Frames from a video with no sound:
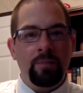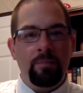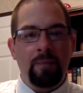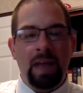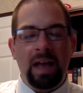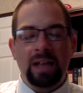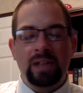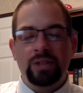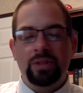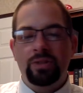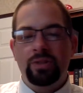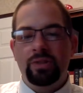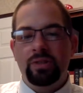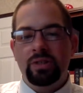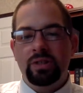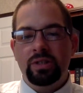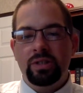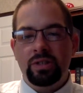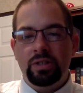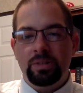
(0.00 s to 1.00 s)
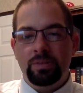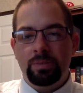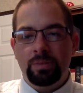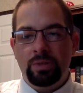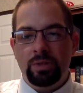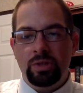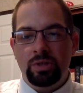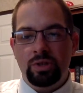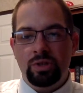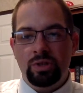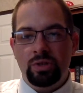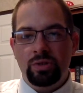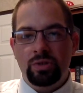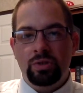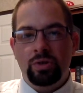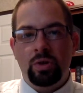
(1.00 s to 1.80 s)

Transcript: master these dispositions,